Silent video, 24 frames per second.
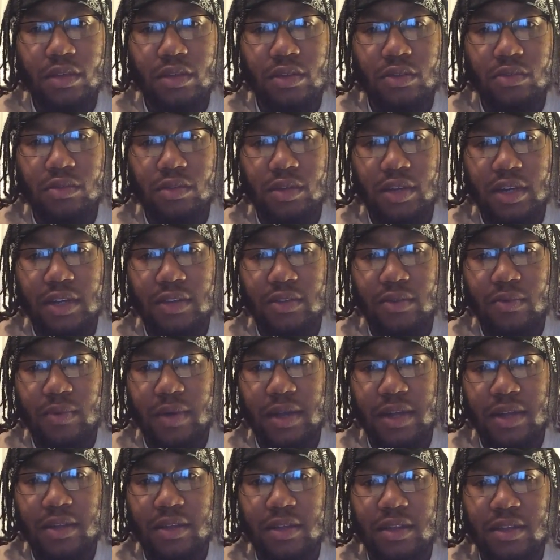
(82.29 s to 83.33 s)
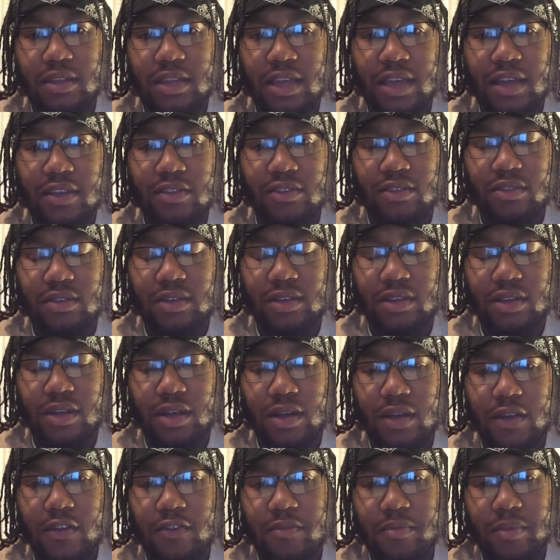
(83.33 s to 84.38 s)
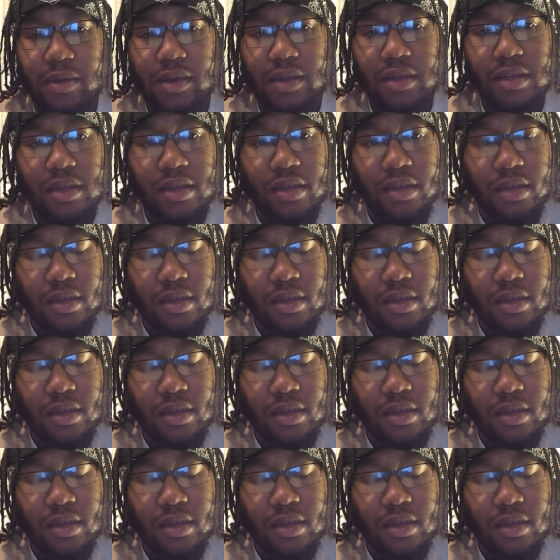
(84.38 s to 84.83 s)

you look at the way that the things are in the earth, man,